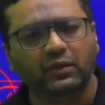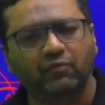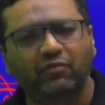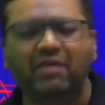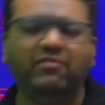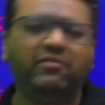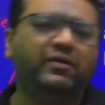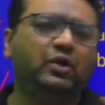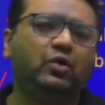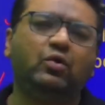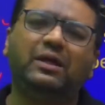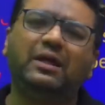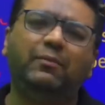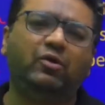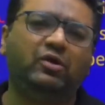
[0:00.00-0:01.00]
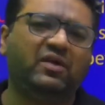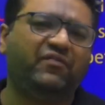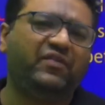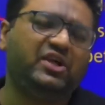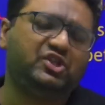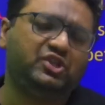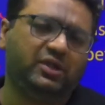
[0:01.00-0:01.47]
when we were talking about the
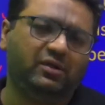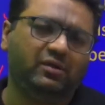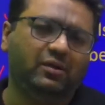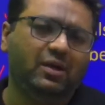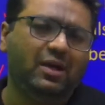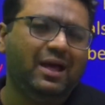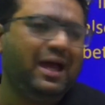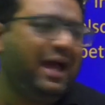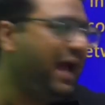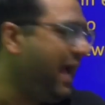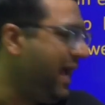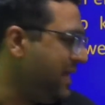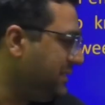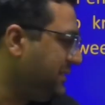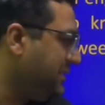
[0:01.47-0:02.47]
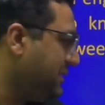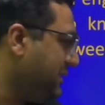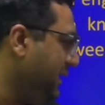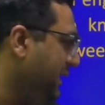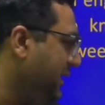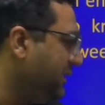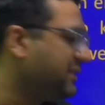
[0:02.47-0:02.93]
friction, as
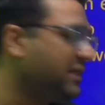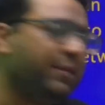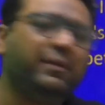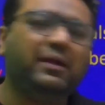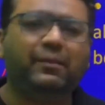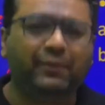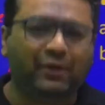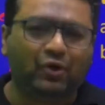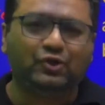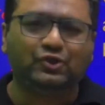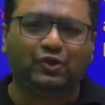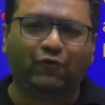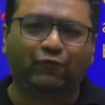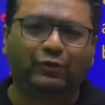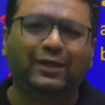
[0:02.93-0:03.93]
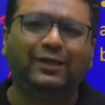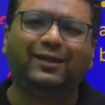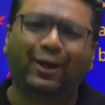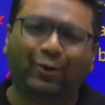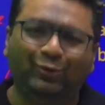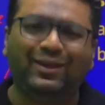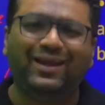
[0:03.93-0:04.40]
it is coming because of the
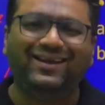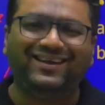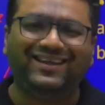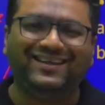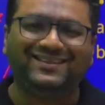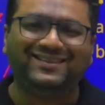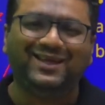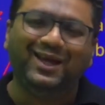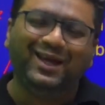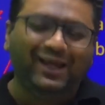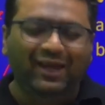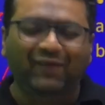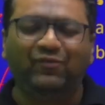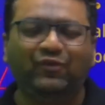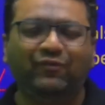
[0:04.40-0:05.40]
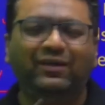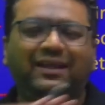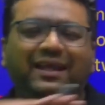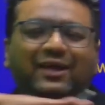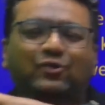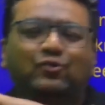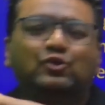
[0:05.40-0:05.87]
irregularities, if you will
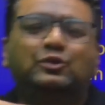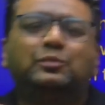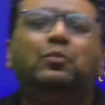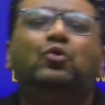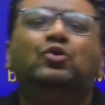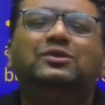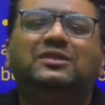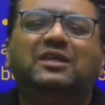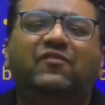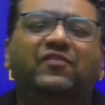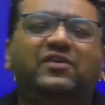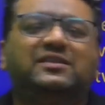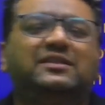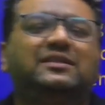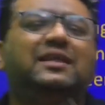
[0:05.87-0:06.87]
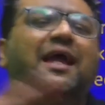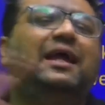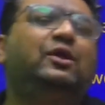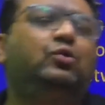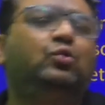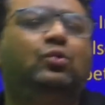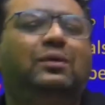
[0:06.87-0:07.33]
take two smooth surfaces,
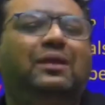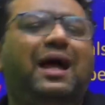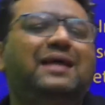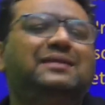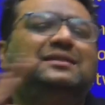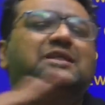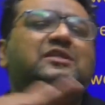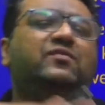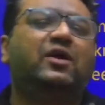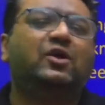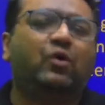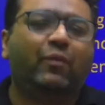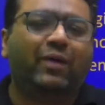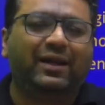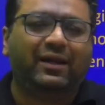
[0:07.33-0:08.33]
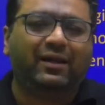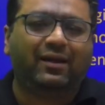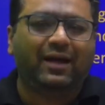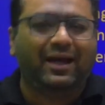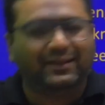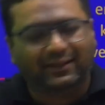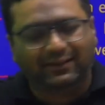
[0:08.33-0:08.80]
like two glasses, one over
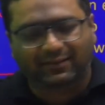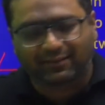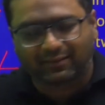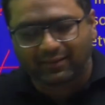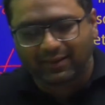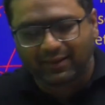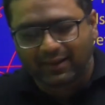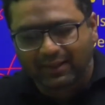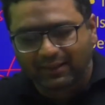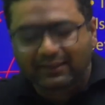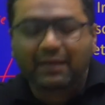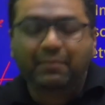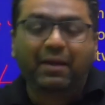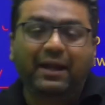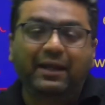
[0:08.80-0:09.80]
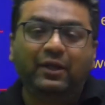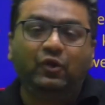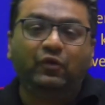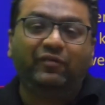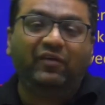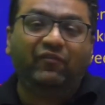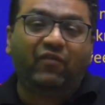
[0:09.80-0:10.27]
another, then my dear,
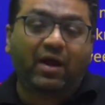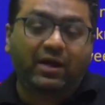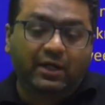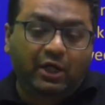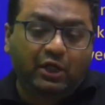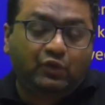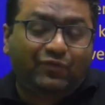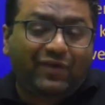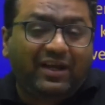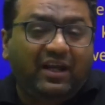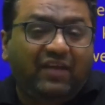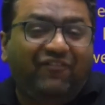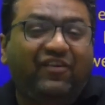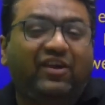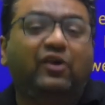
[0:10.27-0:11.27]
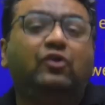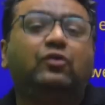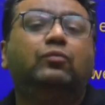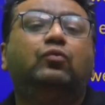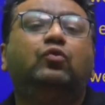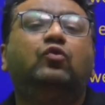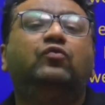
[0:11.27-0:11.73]
you will find it is very difficult to
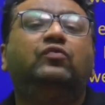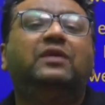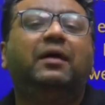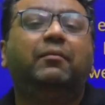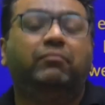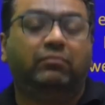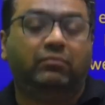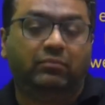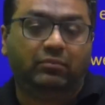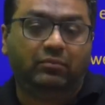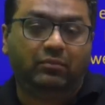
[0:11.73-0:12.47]
move them.